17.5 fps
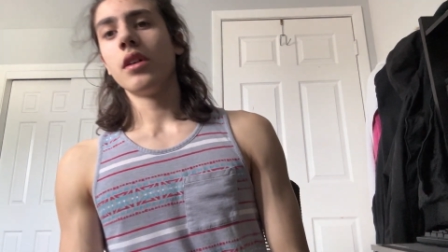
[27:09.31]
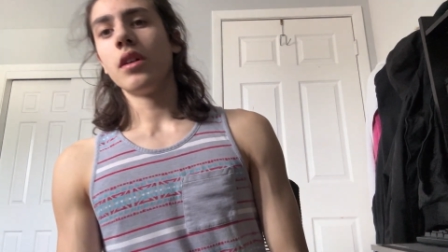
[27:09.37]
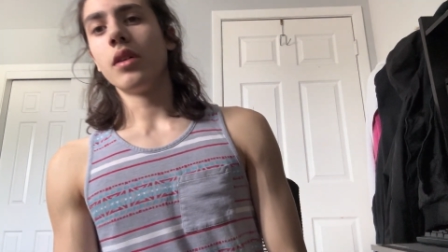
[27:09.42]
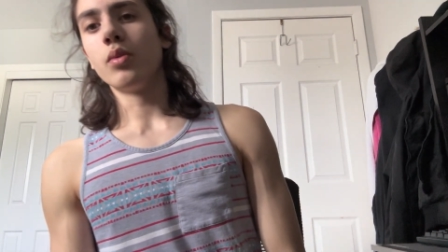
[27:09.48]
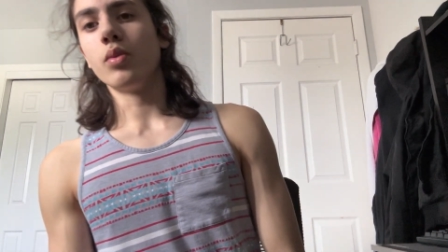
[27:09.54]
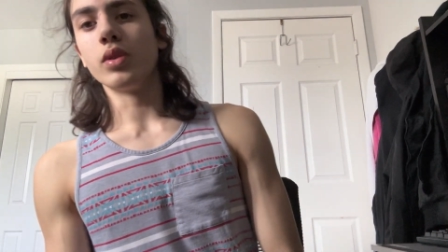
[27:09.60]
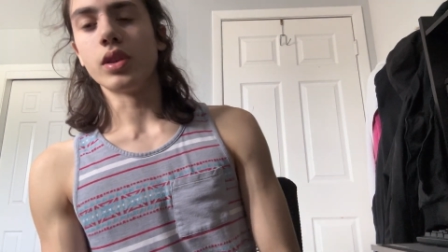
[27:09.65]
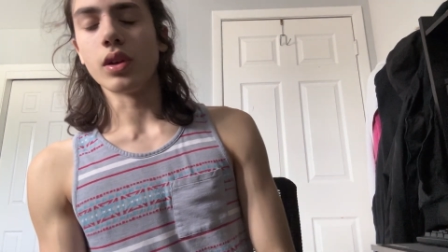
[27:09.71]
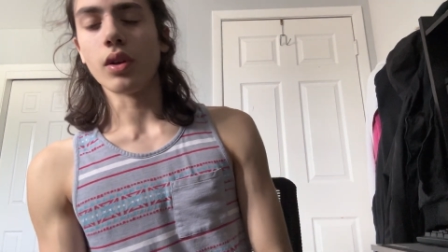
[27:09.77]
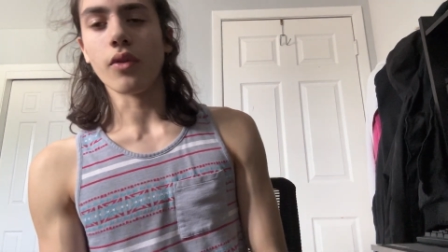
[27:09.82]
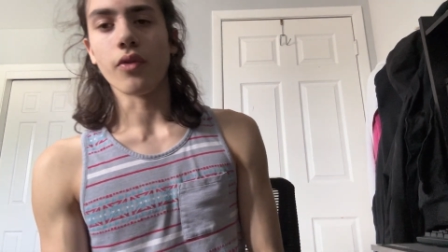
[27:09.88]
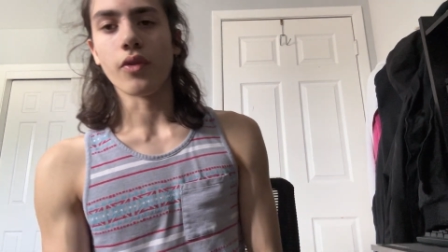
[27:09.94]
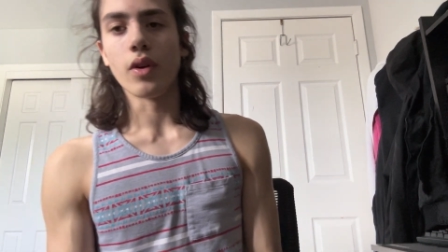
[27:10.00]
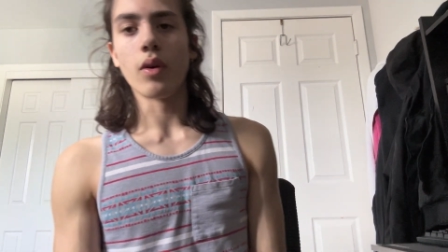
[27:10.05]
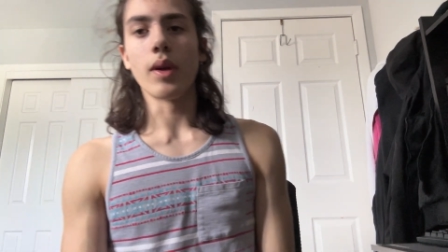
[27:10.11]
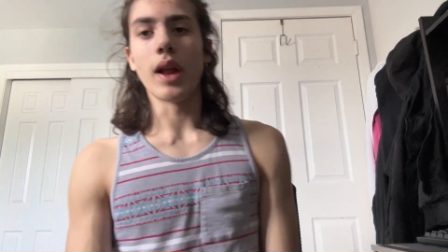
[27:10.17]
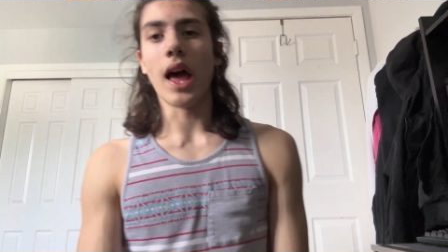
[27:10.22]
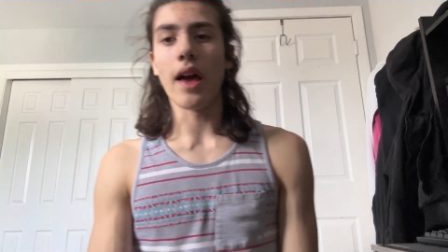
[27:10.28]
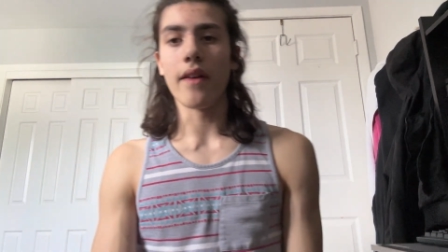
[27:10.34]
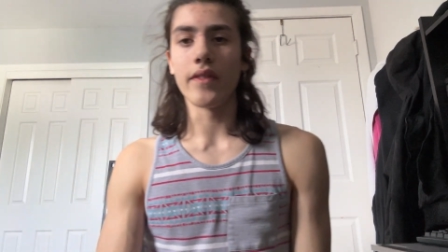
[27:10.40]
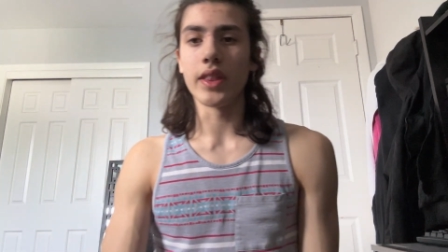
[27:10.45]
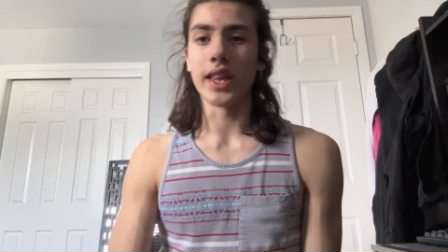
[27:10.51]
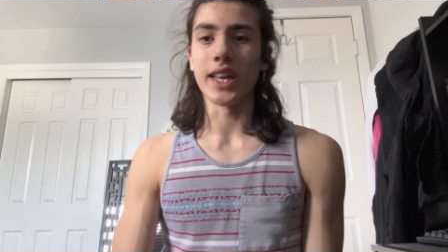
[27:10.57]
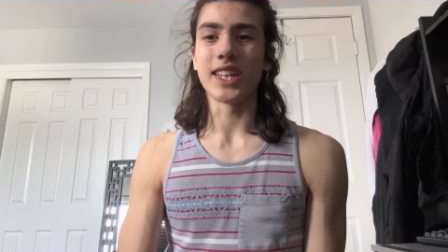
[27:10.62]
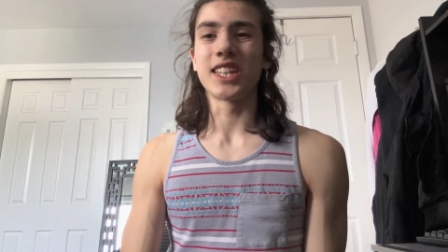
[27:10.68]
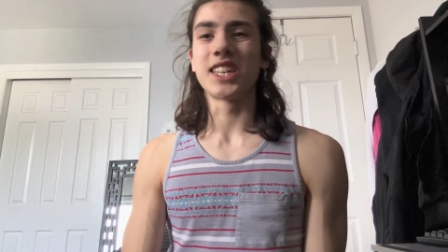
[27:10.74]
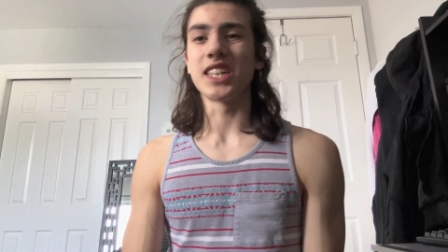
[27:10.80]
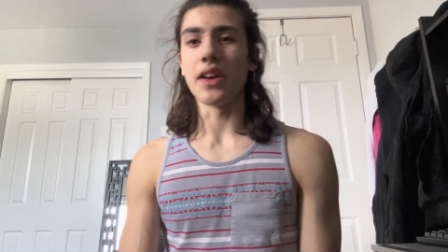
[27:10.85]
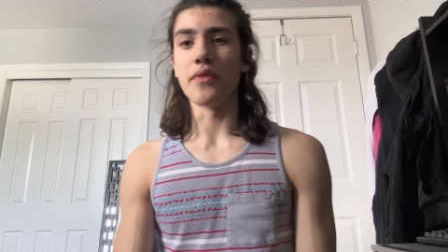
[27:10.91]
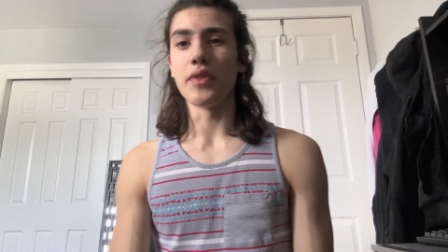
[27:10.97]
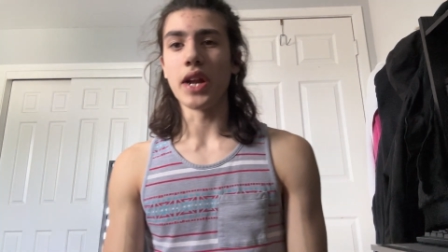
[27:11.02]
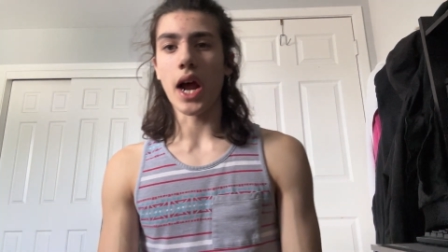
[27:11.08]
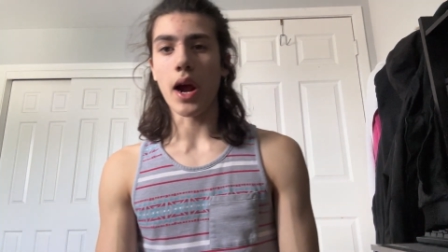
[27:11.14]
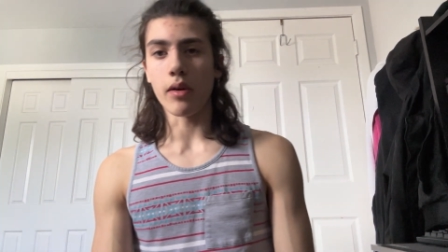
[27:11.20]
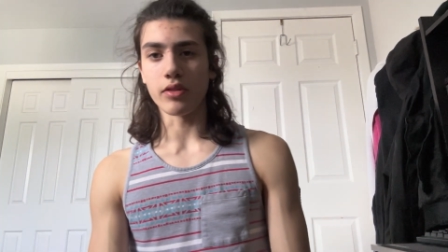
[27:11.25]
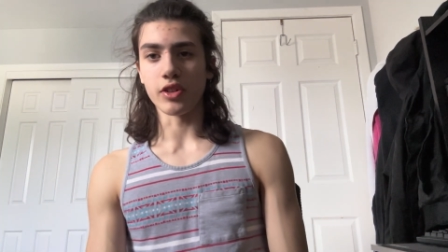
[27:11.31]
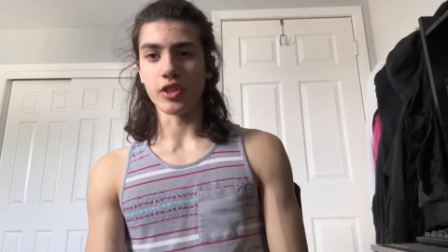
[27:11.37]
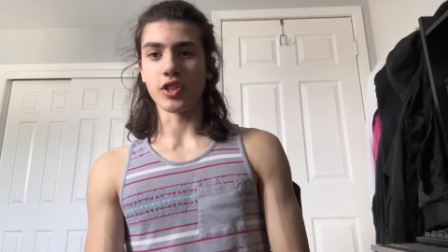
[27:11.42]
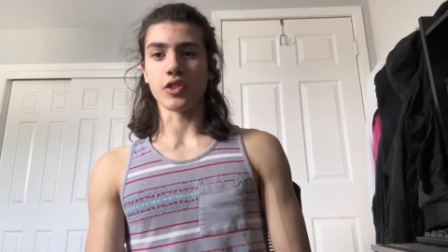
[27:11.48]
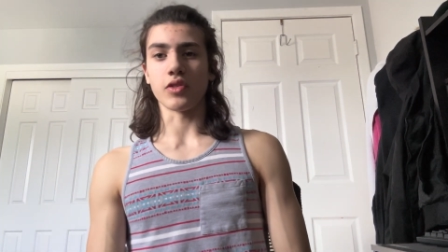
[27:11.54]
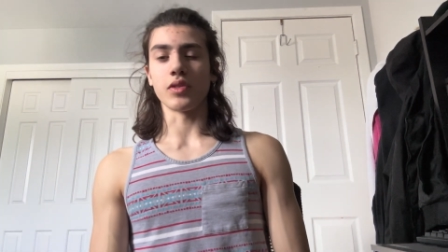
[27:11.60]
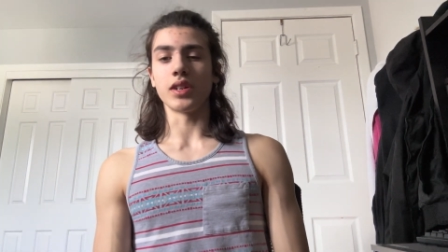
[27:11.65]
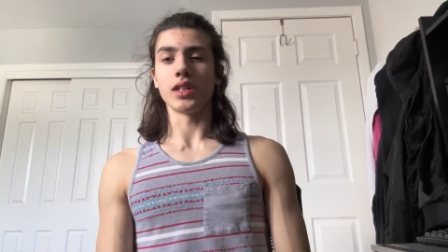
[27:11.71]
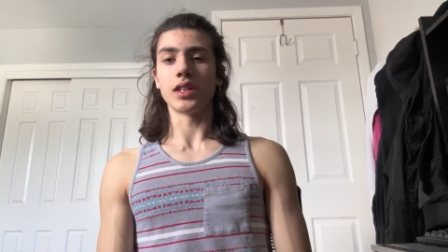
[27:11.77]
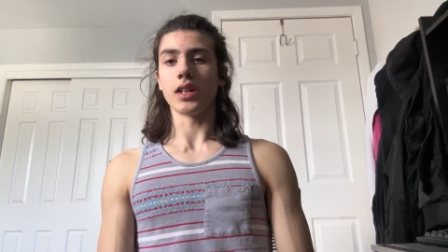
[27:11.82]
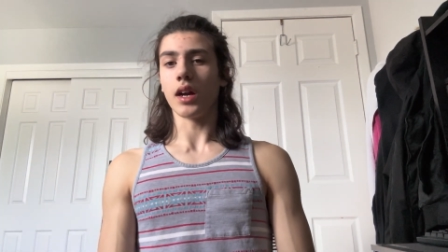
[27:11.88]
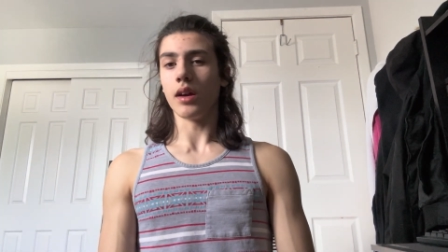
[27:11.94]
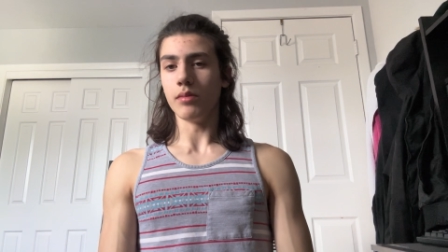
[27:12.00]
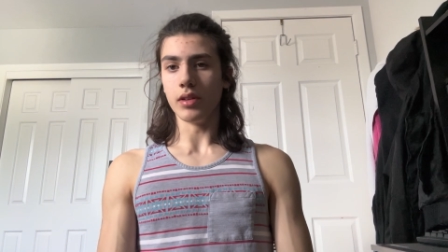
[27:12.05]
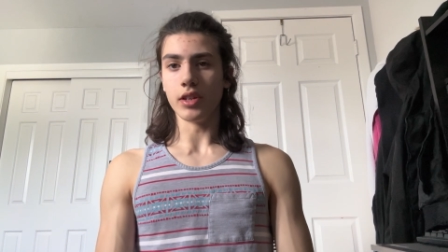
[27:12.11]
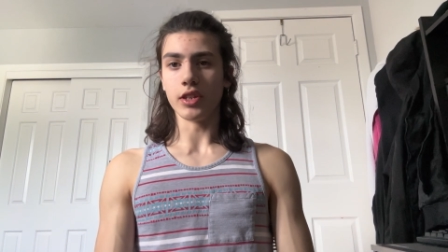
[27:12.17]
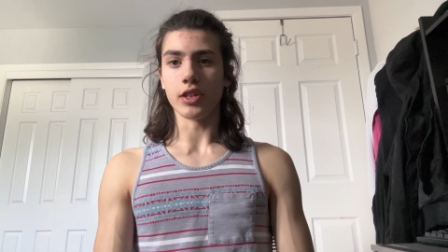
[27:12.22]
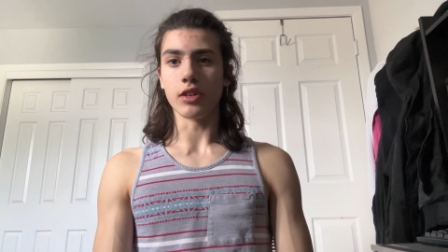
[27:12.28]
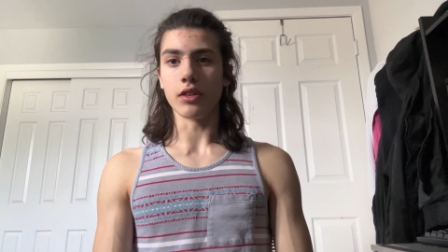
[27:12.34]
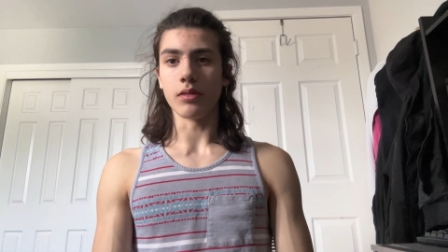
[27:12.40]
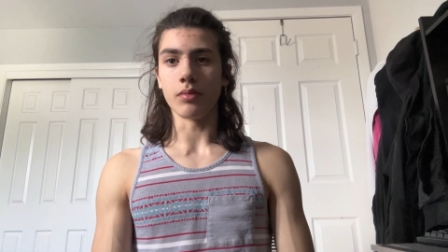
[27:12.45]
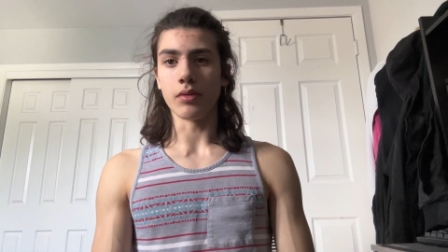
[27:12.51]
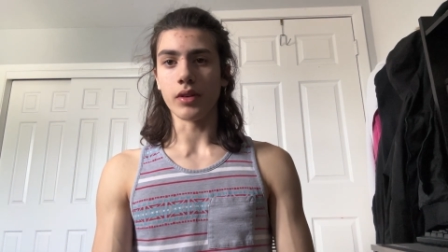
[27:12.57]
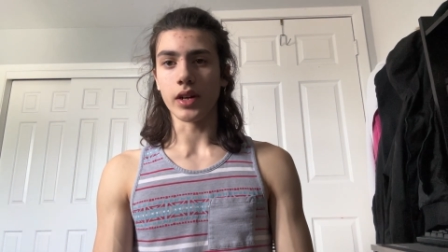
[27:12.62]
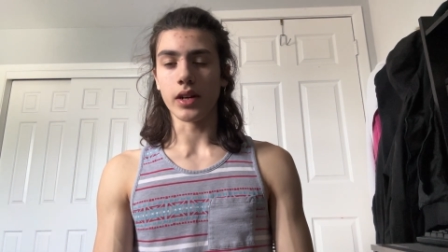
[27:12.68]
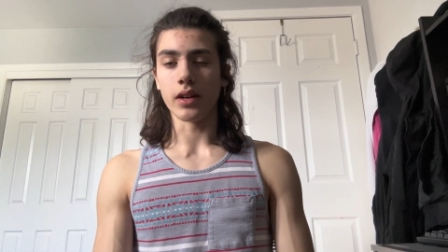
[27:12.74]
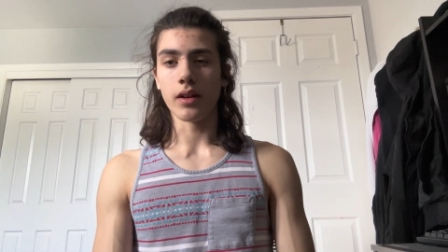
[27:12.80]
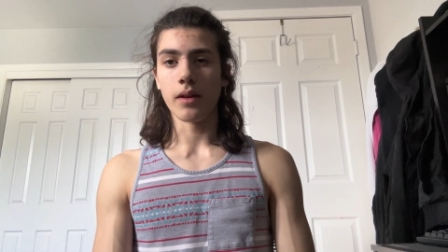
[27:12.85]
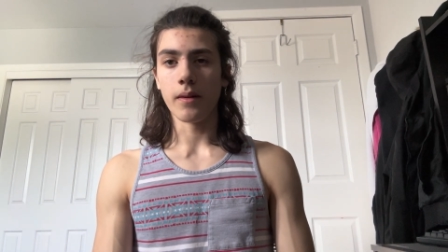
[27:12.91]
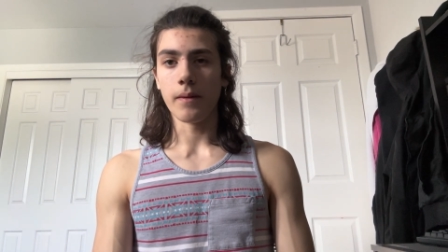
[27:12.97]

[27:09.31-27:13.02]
with your phone having like seven hours of screen time does to your brain